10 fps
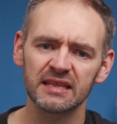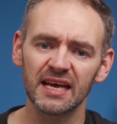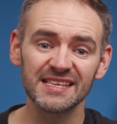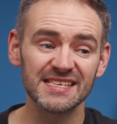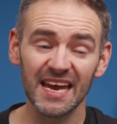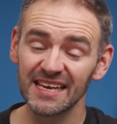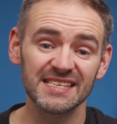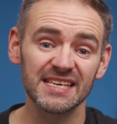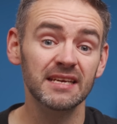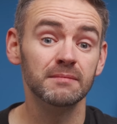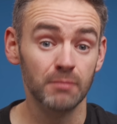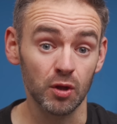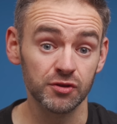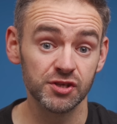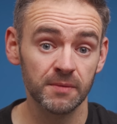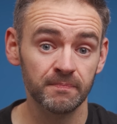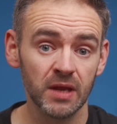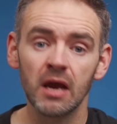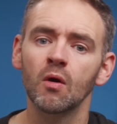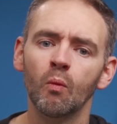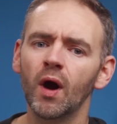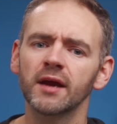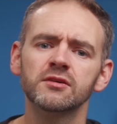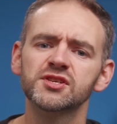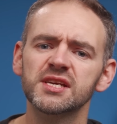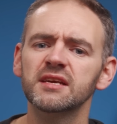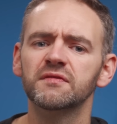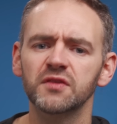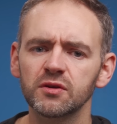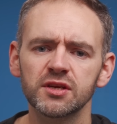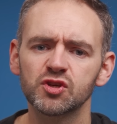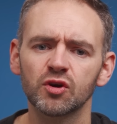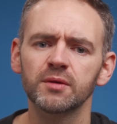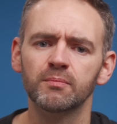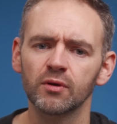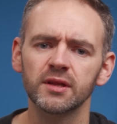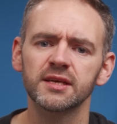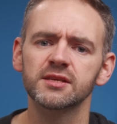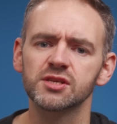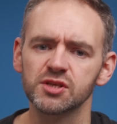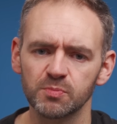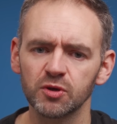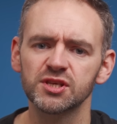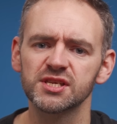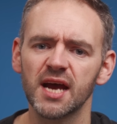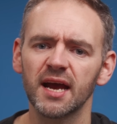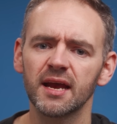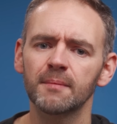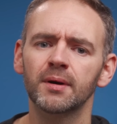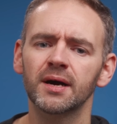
That's 18 months. Why not see if you'd enjoy Brilliant as much as I am